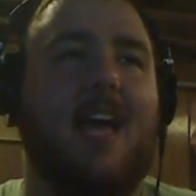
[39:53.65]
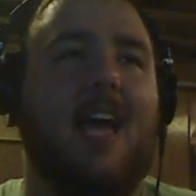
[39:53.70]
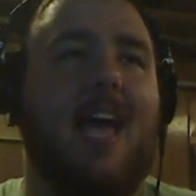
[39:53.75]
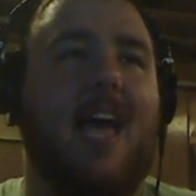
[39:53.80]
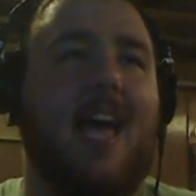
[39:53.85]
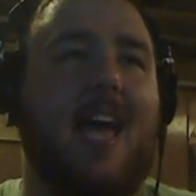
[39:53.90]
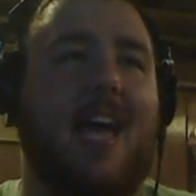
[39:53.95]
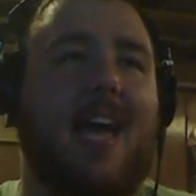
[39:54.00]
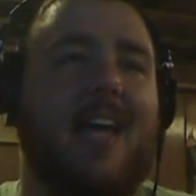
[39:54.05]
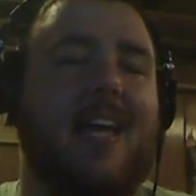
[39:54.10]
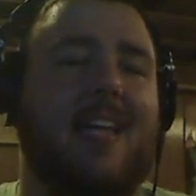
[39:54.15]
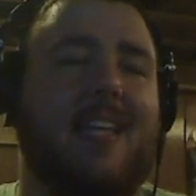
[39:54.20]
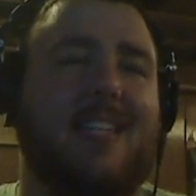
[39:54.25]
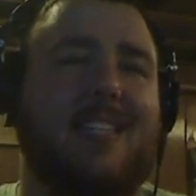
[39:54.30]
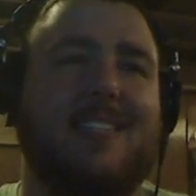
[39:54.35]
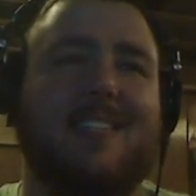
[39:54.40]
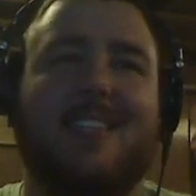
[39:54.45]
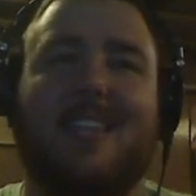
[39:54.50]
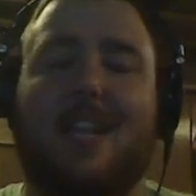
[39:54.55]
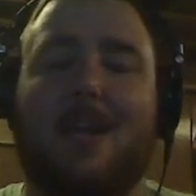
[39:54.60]

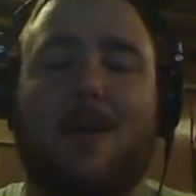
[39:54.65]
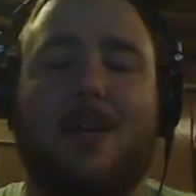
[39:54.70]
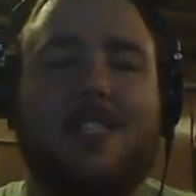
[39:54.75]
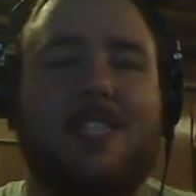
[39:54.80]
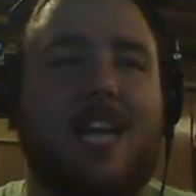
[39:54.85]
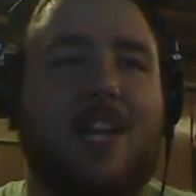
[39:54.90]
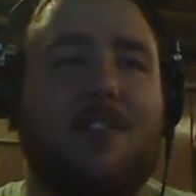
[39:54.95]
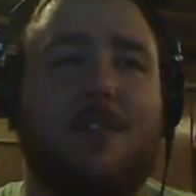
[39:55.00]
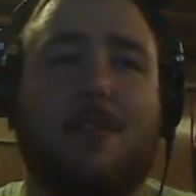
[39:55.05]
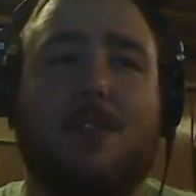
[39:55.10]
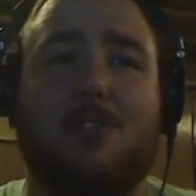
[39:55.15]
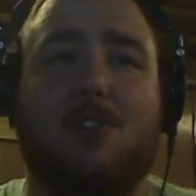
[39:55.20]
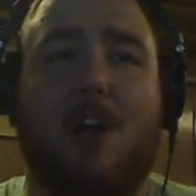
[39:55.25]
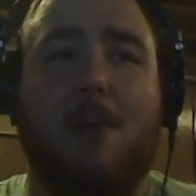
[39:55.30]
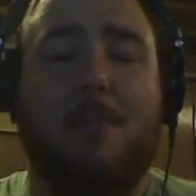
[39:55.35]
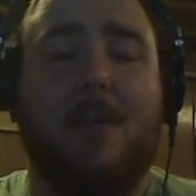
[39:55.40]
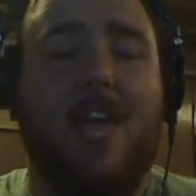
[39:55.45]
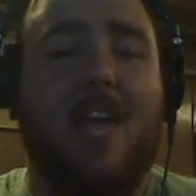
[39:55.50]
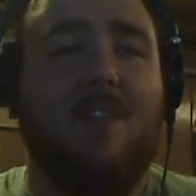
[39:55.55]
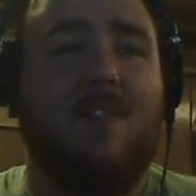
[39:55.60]
And aside from the
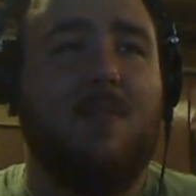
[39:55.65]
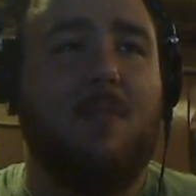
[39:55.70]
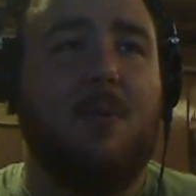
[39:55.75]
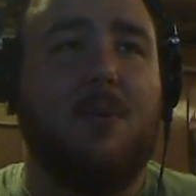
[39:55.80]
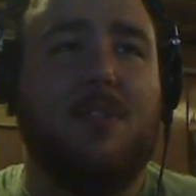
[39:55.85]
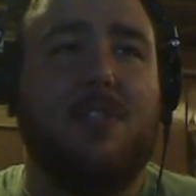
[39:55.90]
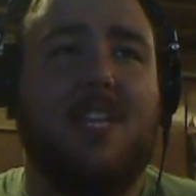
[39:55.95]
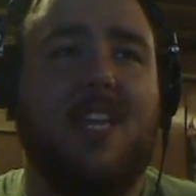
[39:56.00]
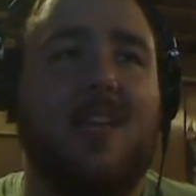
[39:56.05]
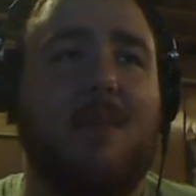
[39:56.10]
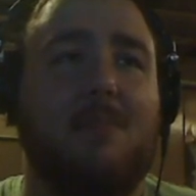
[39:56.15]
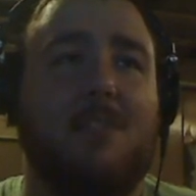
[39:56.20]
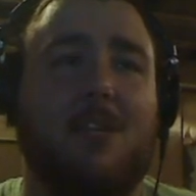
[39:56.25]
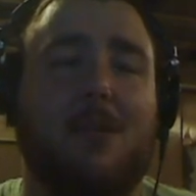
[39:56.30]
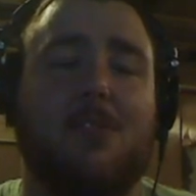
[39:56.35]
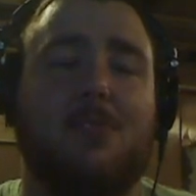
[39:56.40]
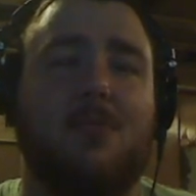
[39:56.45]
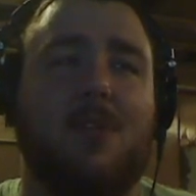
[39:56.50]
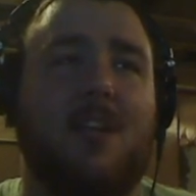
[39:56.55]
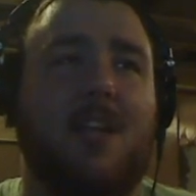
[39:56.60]
drop game for both teams,
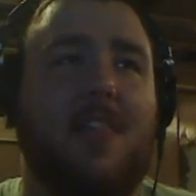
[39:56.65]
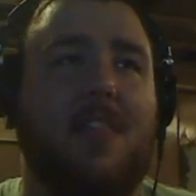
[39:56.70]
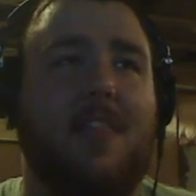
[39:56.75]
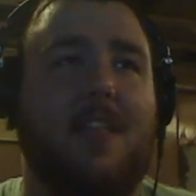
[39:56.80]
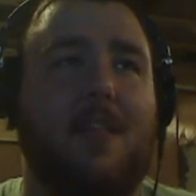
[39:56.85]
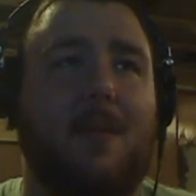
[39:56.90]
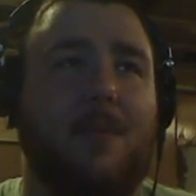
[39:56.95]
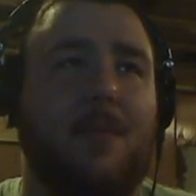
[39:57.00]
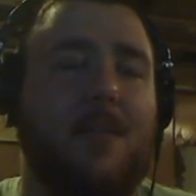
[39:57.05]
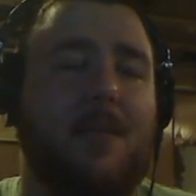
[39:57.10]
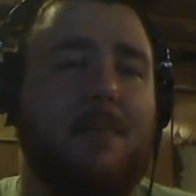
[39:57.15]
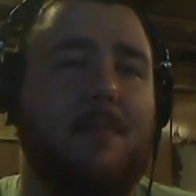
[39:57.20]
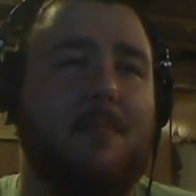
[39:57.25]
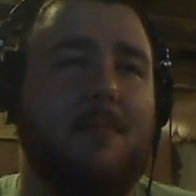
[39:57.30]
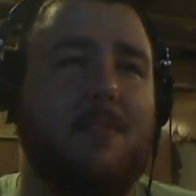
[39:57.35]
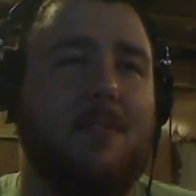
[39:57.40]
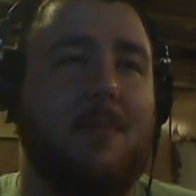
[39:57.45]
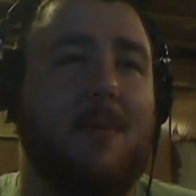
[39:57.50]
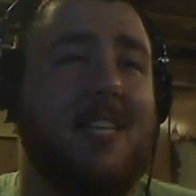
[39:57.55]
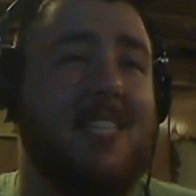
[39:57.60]
there's really nothing there that really
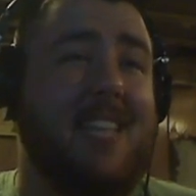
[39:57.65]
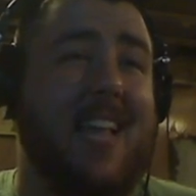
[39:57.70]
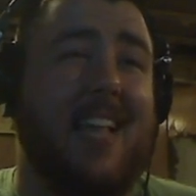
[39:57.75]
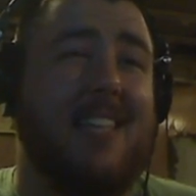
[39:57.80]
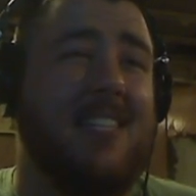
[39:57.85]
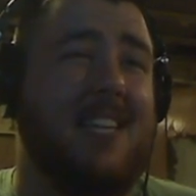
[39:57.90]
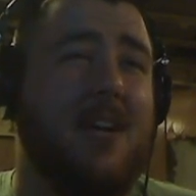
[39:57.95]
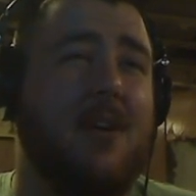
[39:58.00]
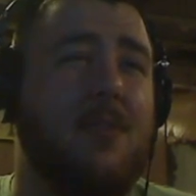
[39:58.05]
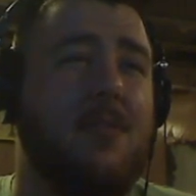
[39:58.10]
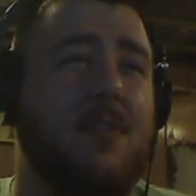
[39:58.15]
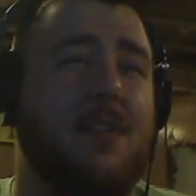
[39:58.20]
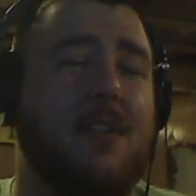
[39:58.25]
to me stands out.